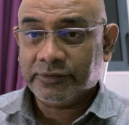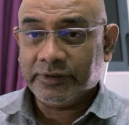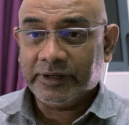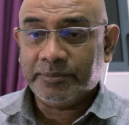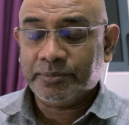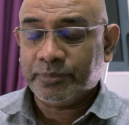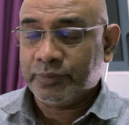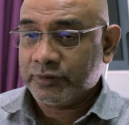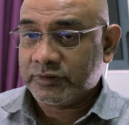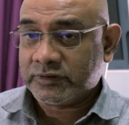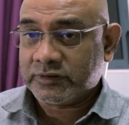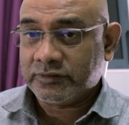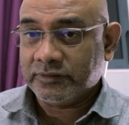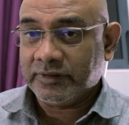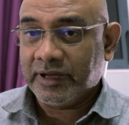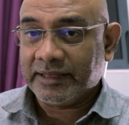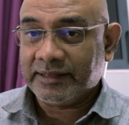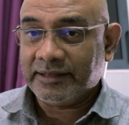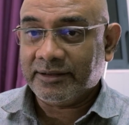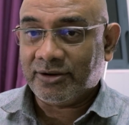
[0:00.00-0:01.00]
it puts
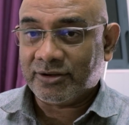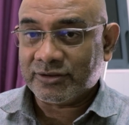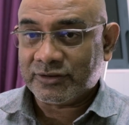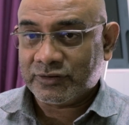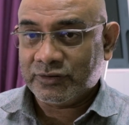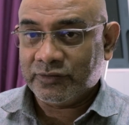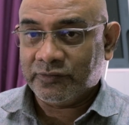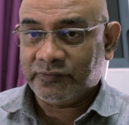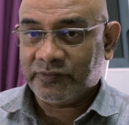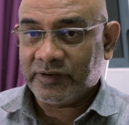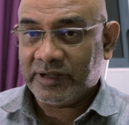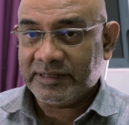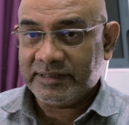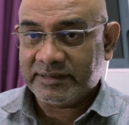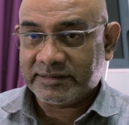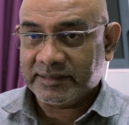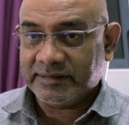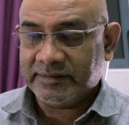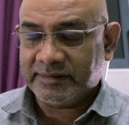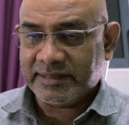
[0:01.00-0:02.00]
together
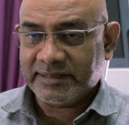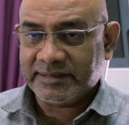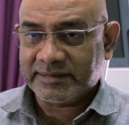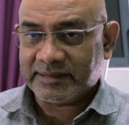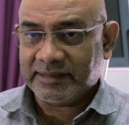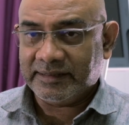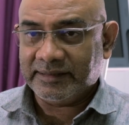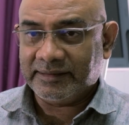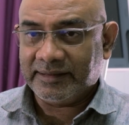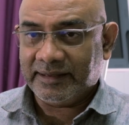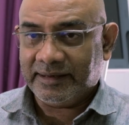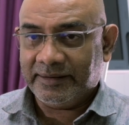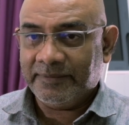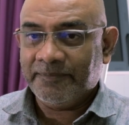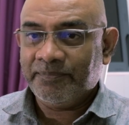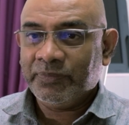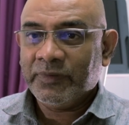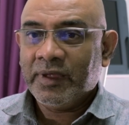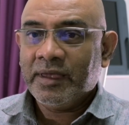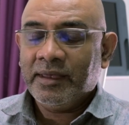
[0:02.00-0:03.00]
osteophytes and things like that,
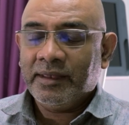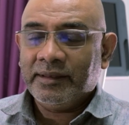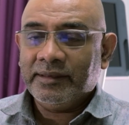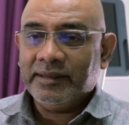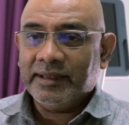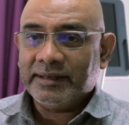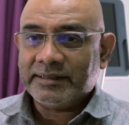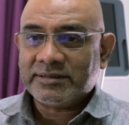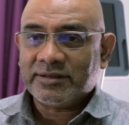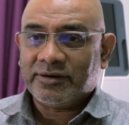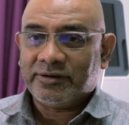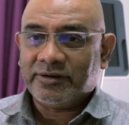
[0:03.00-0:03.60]
that sort